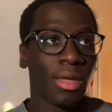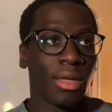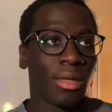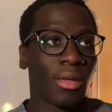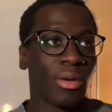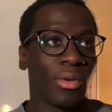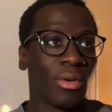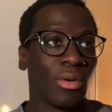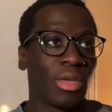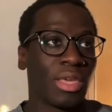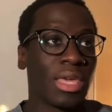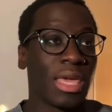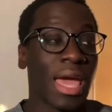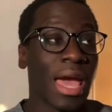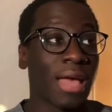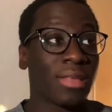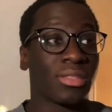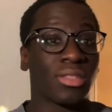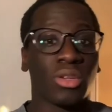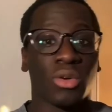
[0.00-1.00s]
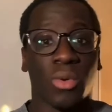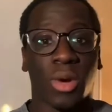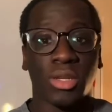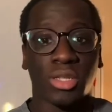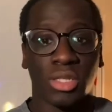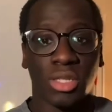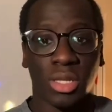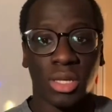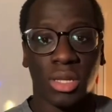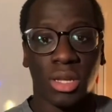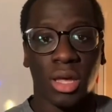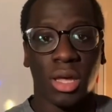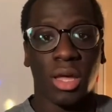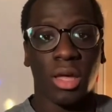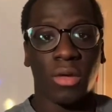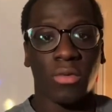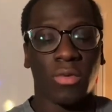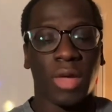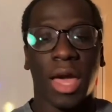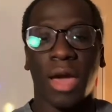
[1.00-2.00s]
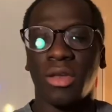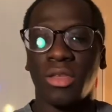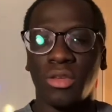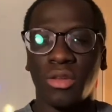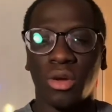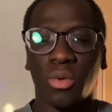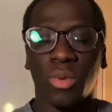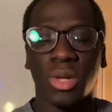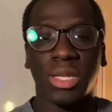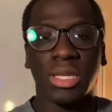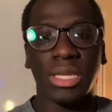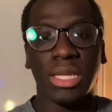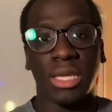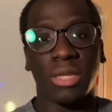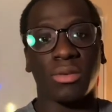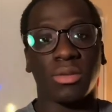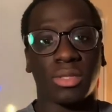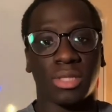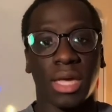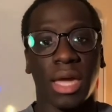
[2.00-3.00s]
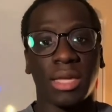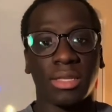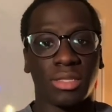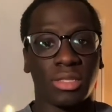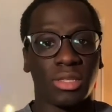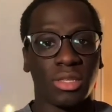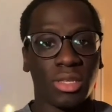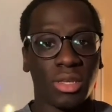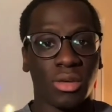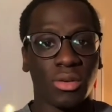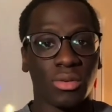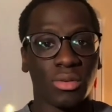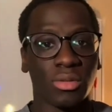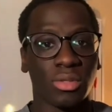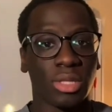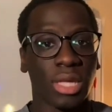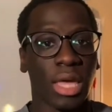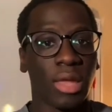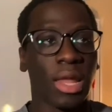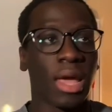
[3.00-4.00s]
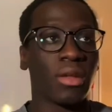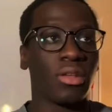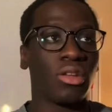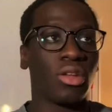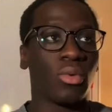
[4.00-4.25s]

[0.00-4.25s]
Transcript: He asked the question of, how do you know what needle size to use, and how do you know what